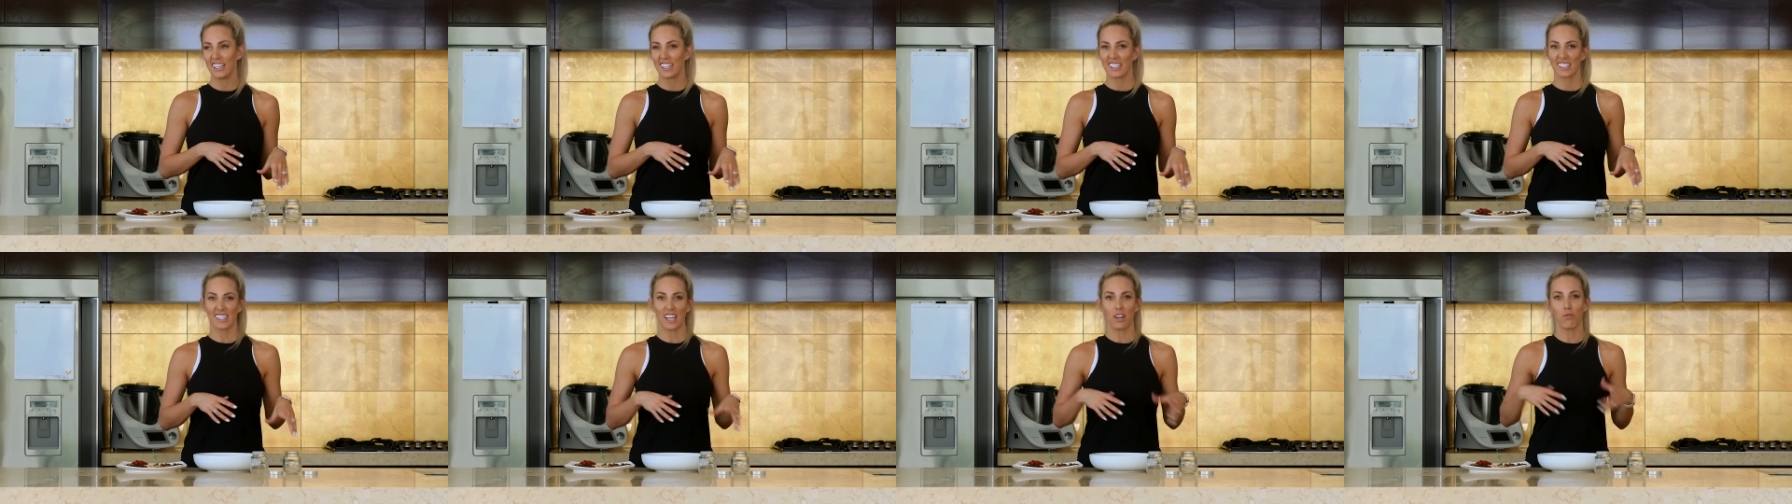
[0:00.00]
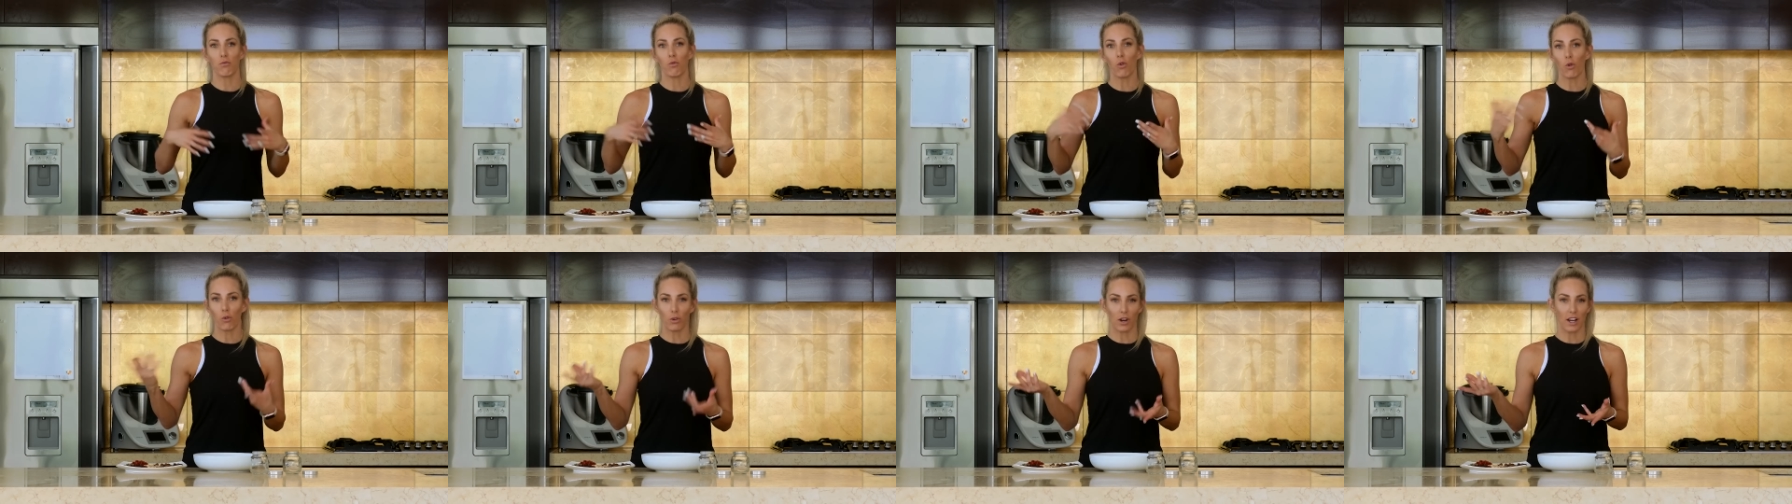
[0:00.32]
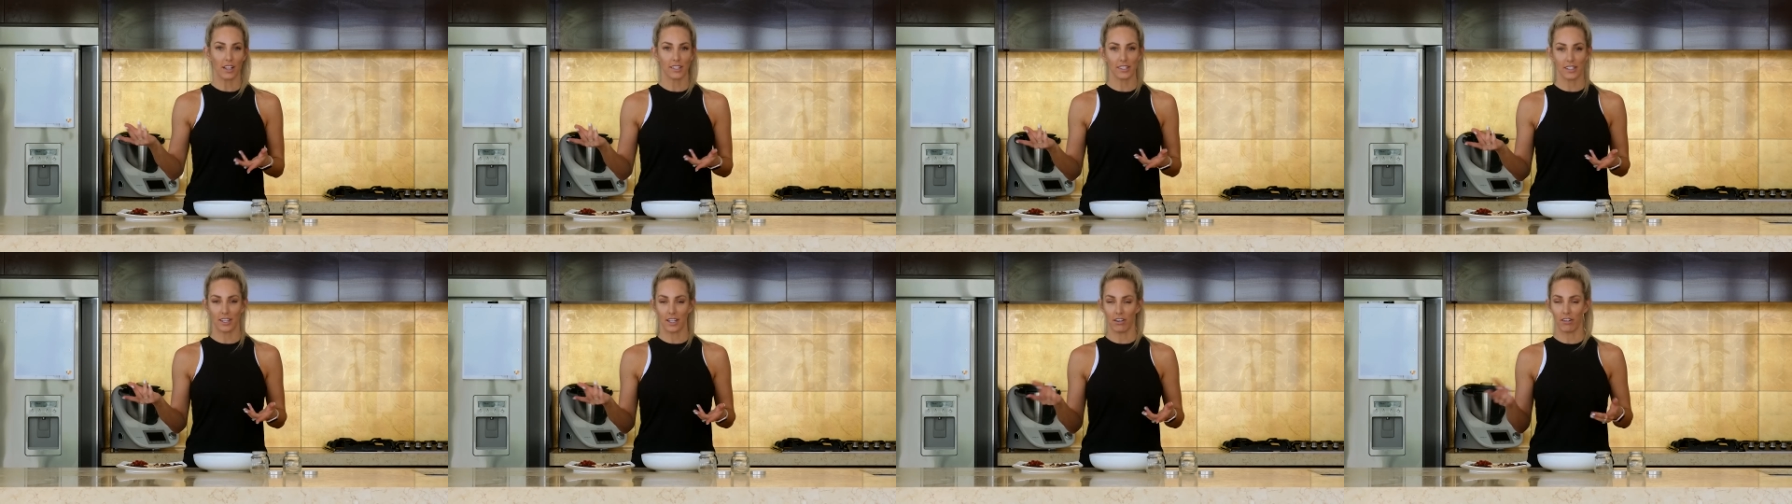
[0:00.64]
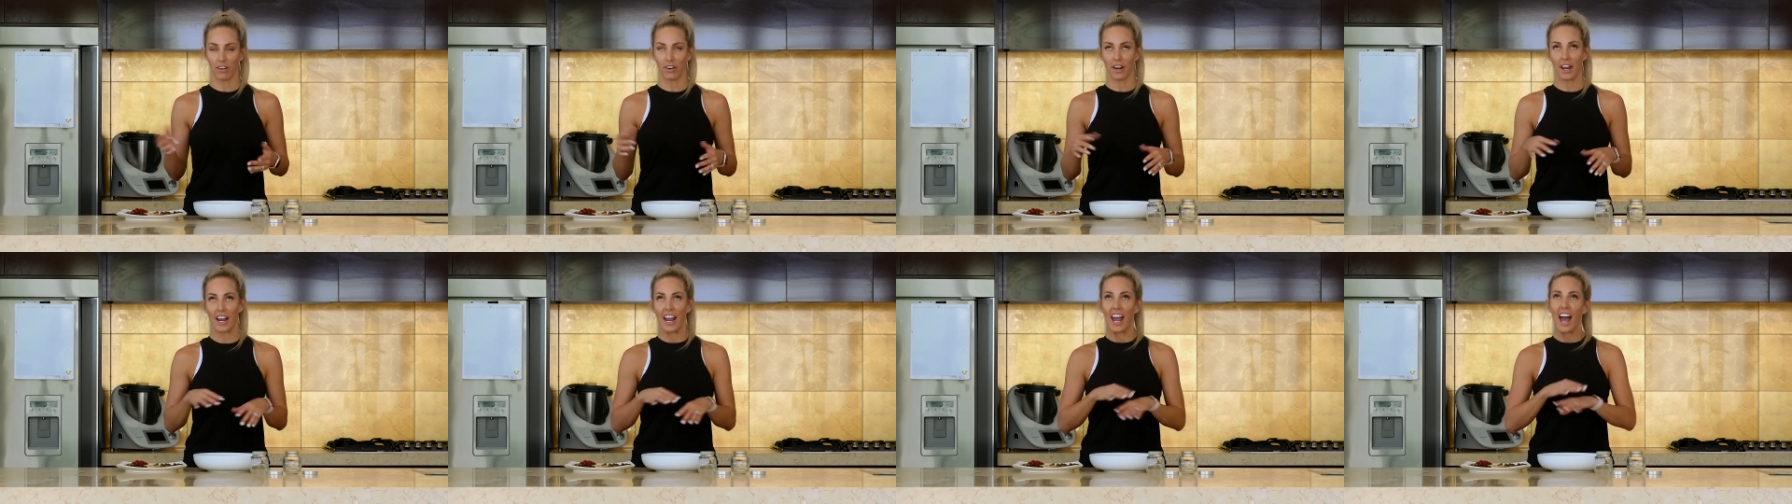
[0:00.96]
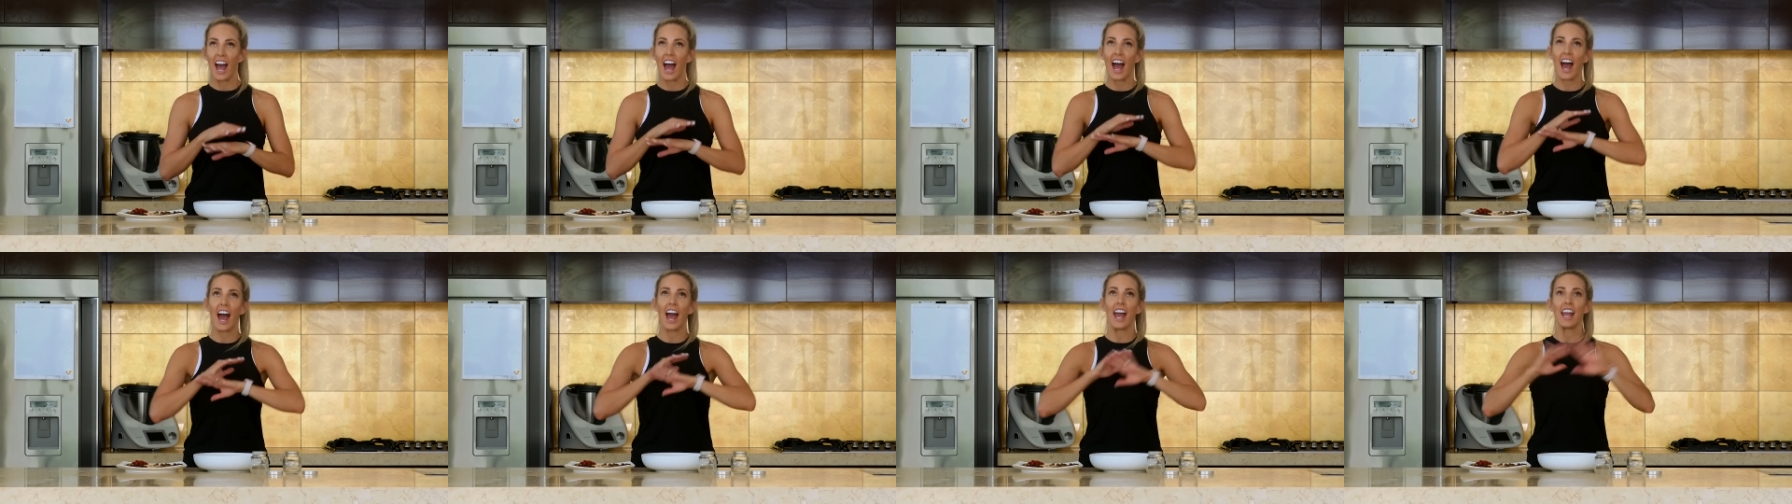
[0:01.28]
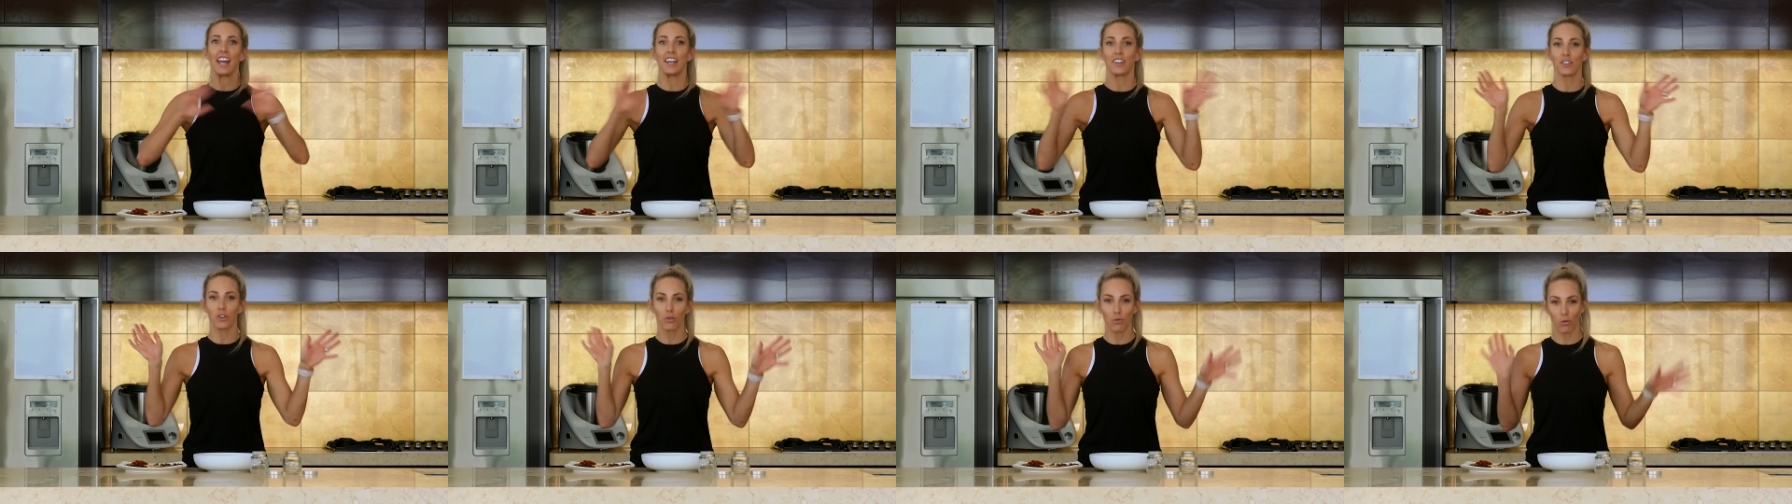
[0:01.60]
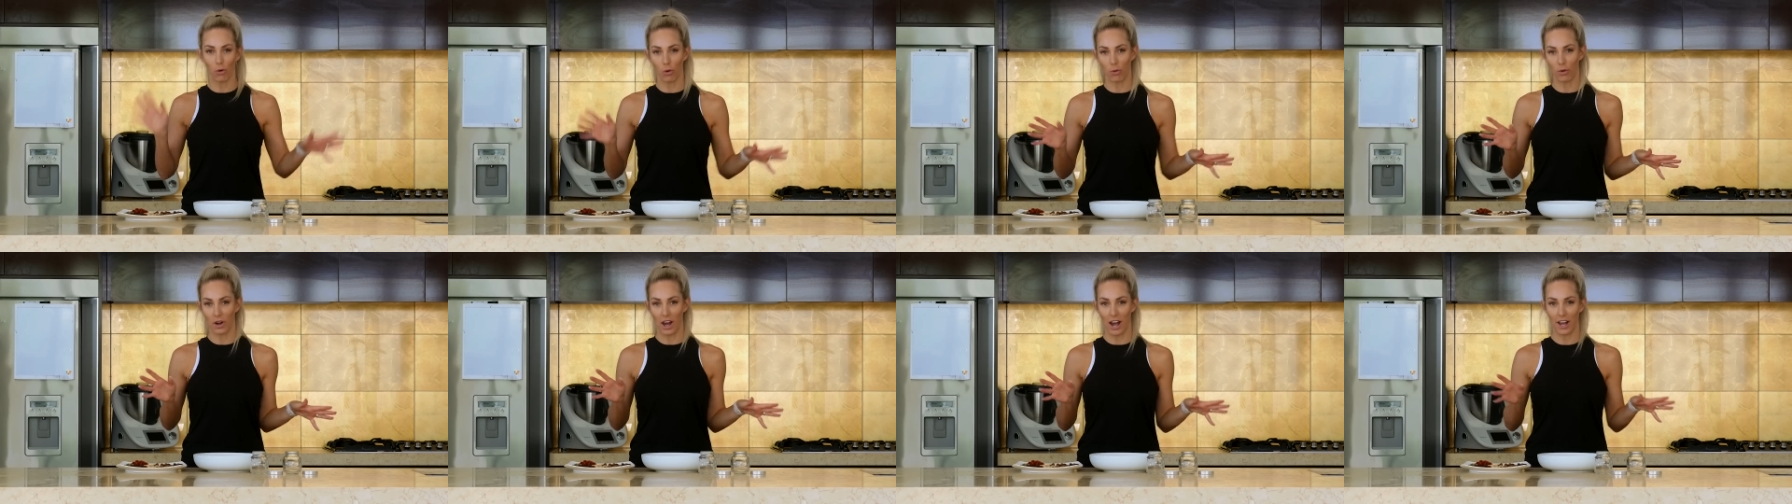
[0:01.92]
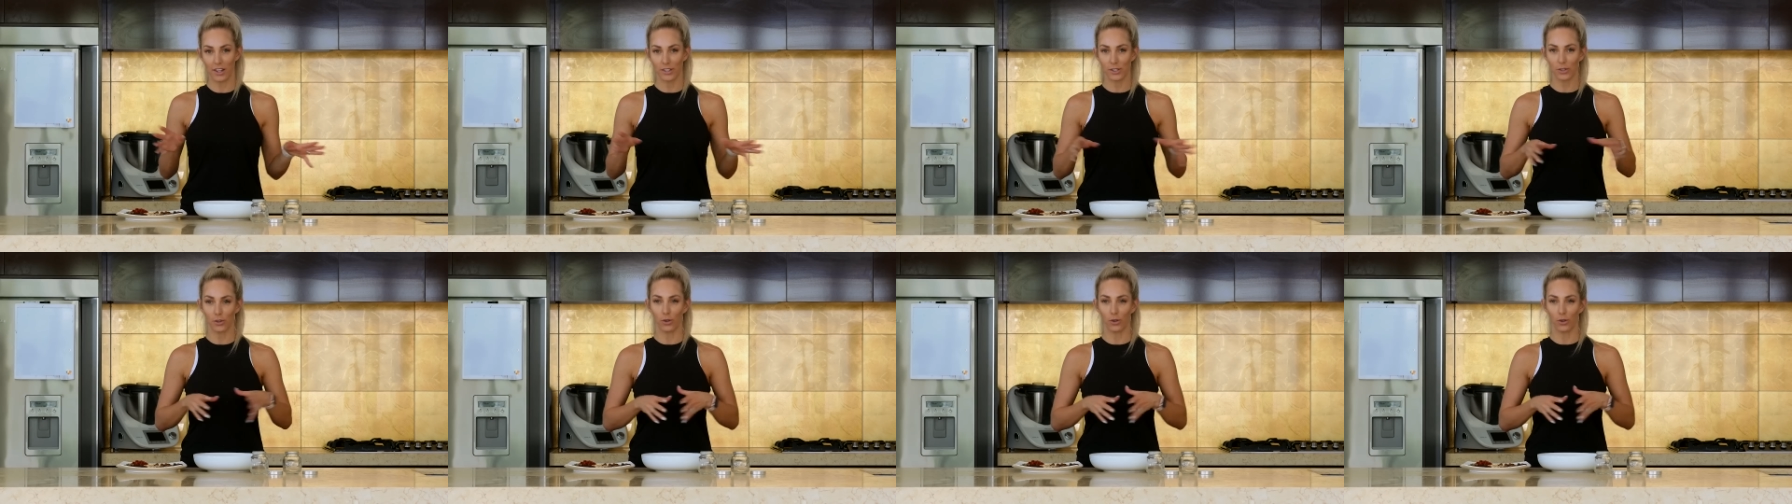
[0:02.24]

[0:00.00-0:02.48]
say, walnuts in there, and I hate walnuts,